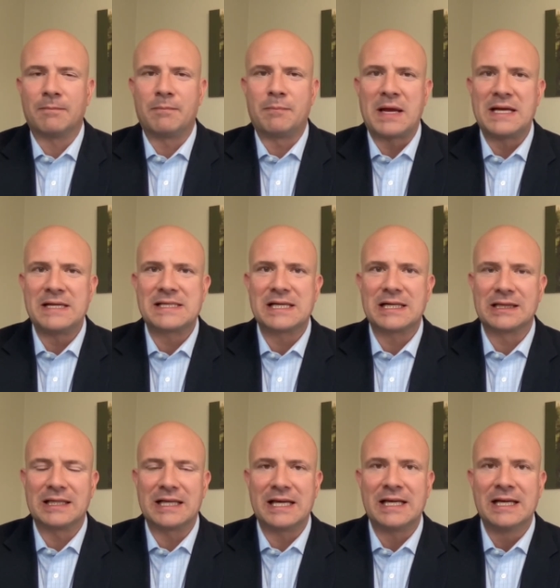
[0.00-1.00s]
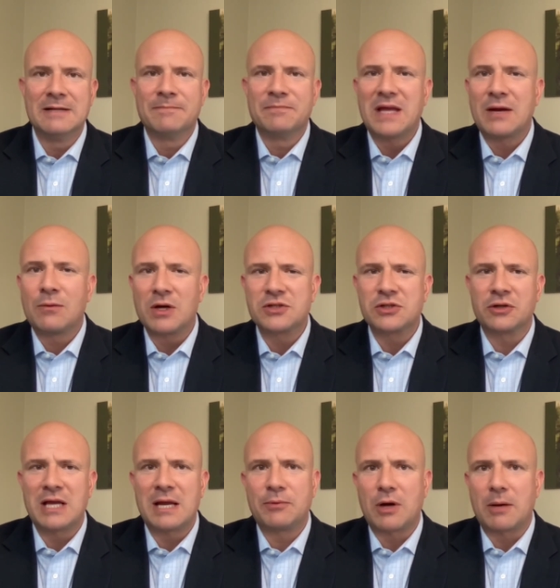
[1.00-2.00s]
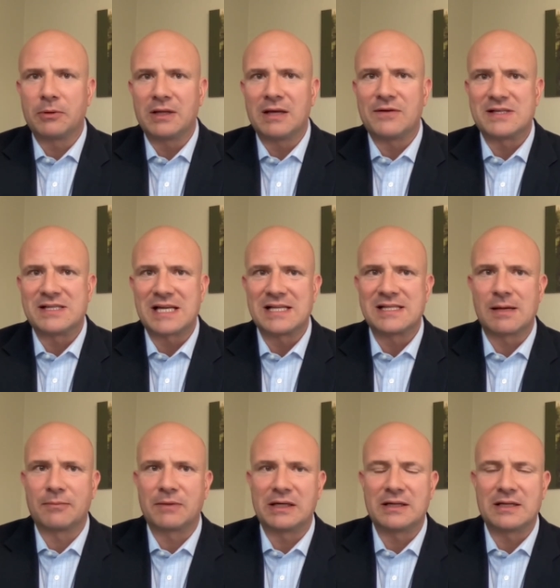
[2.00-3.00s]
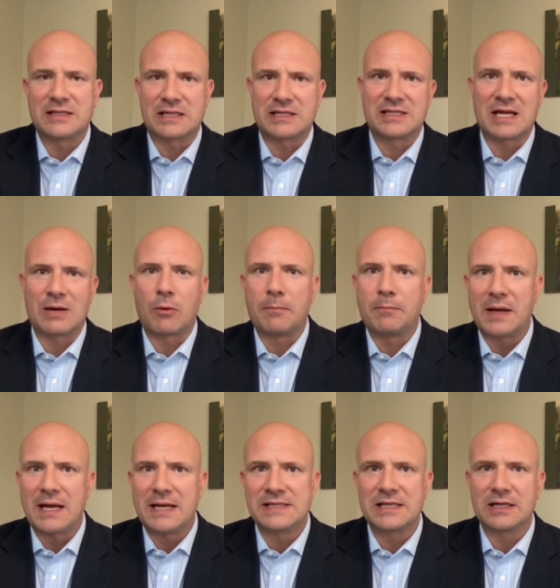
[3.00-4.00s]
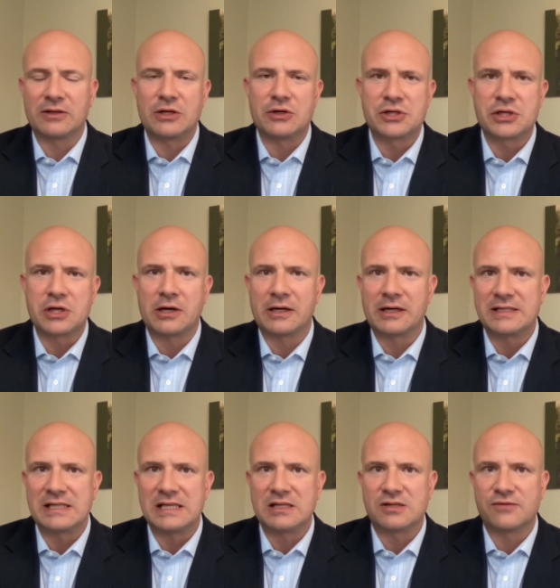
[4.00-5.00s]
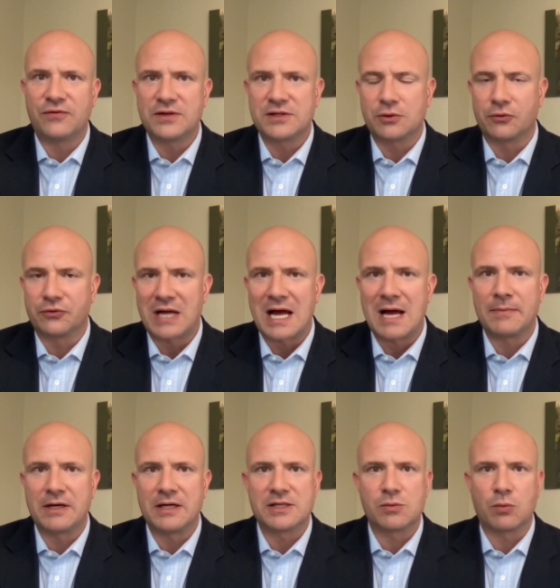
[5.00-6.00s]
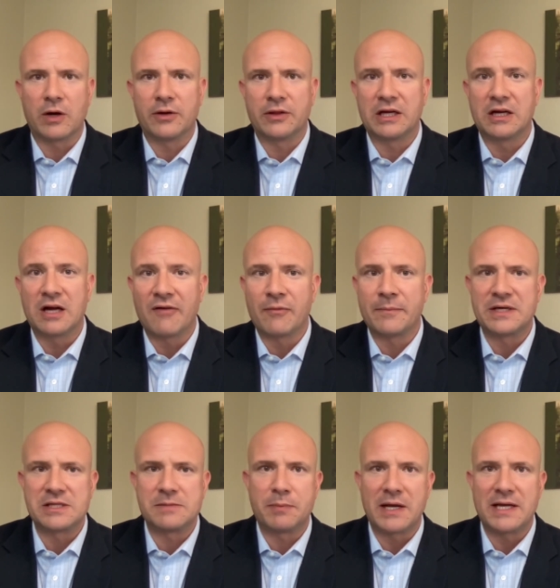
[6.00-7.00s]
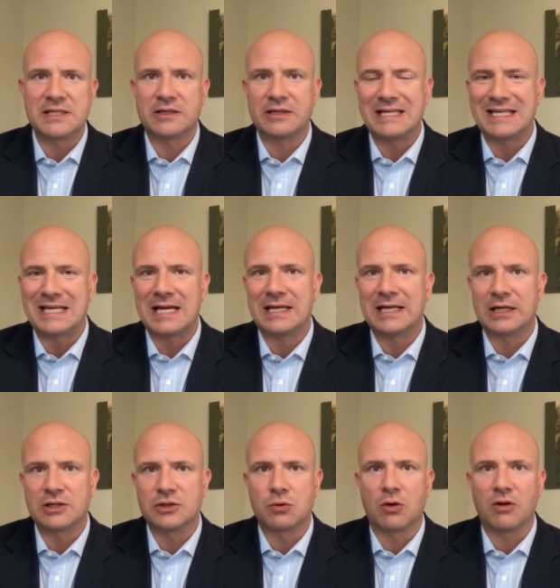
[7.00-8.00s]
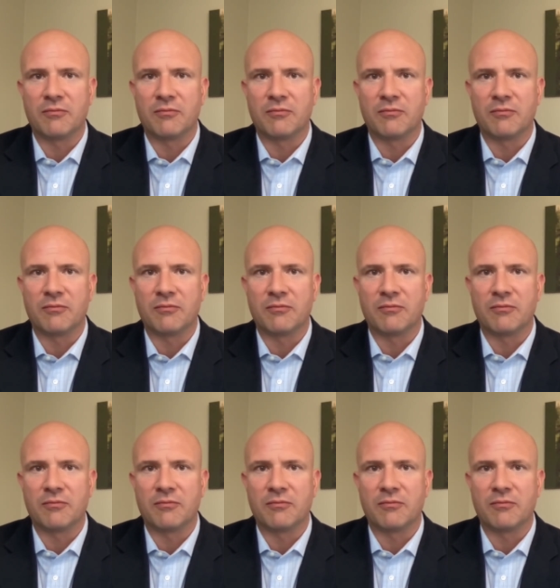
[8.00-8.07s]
basically, and Russell Napier, I believe, has said something to this extent where basically you're starting to see this fiscal dominance where the government is basically gaining control